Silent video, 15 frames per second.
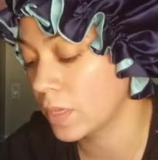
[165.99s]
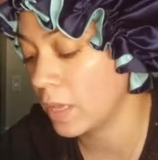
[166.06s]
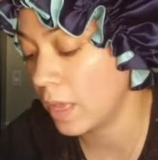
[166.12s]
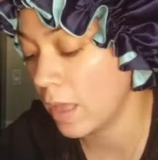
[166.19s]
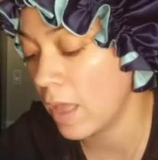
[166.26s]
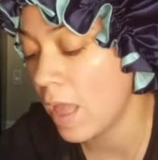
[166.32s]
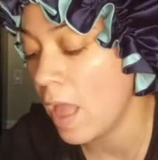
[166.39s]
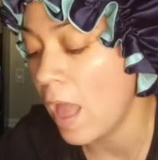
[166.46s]

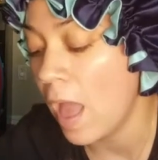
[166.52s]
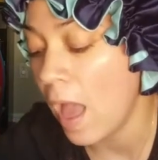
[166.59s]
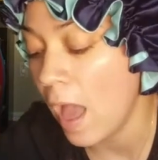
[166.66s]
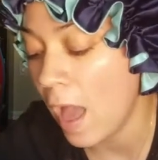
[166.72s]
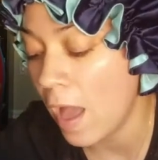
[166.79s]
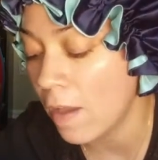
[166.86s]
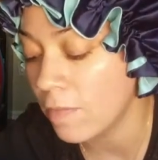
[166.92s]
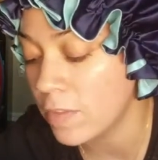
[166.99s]
Okay,
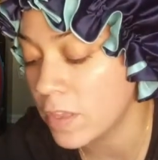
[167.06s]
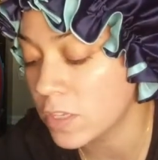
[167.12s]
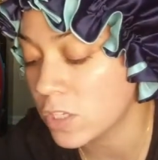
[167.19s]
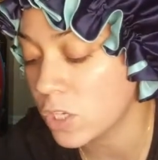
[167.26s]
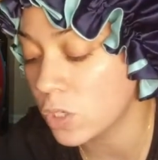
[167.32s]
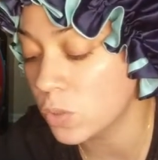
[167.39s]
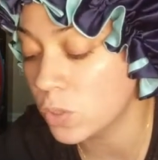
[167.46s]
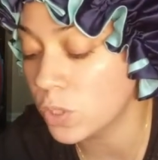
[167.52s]
I have
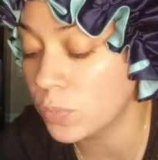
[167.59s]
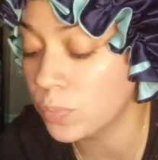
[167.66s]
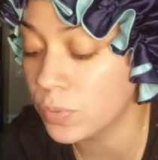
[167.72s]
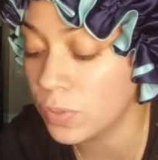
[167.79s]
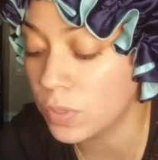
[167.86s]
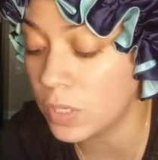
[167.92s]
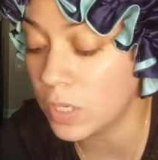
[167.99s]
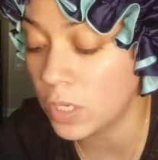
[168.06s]
this Lunar
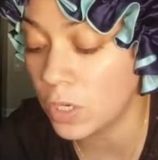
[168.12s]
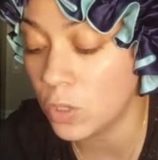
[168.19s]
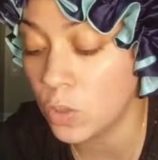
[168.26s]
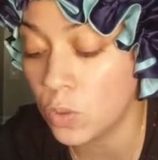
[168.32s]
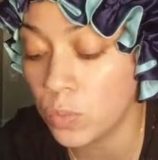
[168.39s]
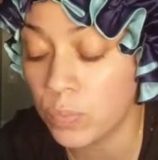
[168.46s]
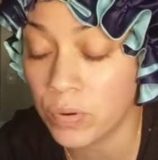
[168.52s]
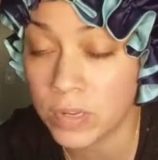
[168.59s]
Beauty
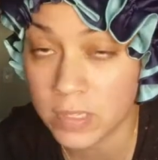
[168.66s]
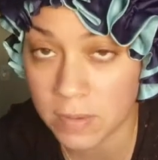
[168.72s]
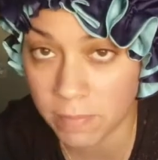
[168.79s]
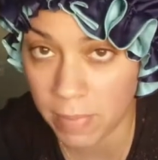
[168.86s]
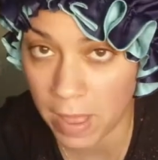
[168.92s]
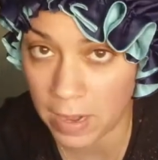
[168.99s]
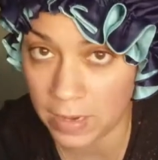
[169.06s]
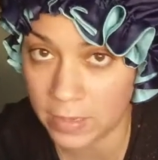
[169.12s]
Nude Prism
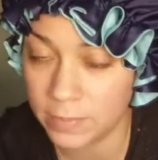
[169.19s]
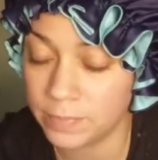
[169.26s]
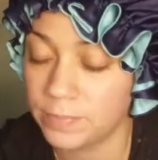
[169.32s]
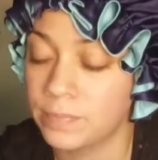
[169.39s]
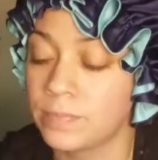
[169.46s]
palette.